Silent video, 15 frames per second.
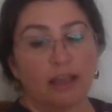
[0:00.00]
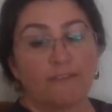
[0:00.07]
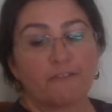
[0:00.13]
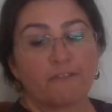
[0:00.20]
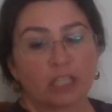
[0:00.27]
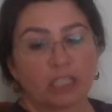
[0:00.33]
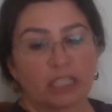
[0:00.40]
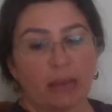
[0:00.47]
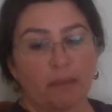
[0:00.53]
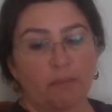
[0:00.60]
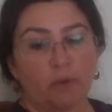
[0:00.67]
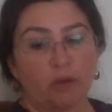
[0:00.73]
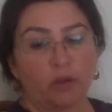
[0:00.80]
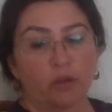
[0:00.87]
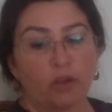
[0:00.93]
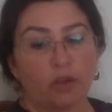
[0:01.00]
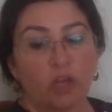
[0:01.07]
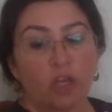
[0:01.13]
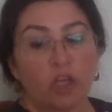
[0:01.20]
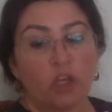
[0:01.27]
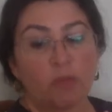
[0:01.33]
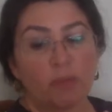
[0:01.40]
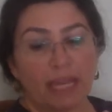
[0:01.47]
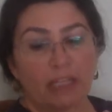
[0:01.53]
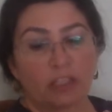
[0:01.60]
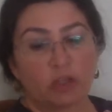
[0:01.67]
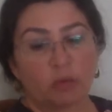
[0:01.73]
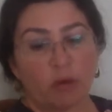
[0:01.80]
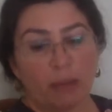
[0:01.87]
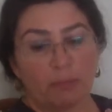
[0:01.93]
For example, you may
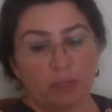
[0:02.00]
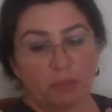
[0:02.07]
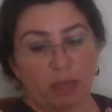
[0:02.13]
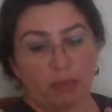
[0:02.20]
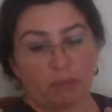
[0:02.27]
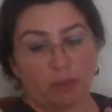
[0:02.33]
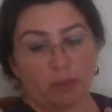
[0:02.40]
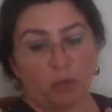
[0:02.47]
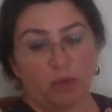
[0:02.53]
interrupt people